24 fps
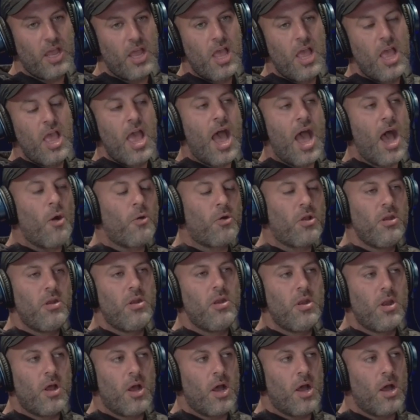How can,
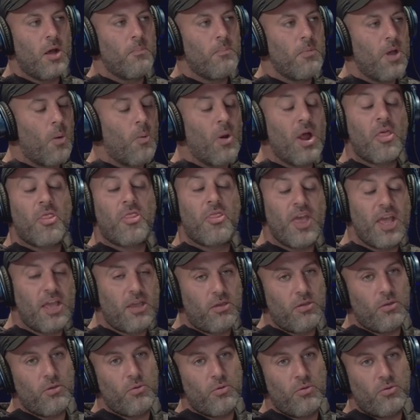I want to thank
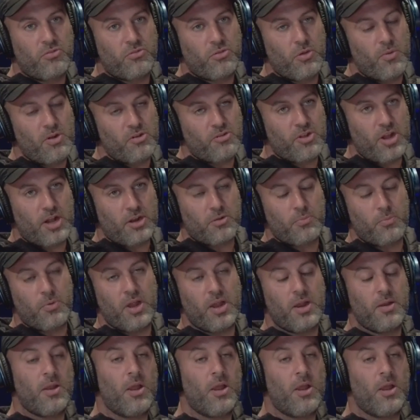you so much, Dr. Brad.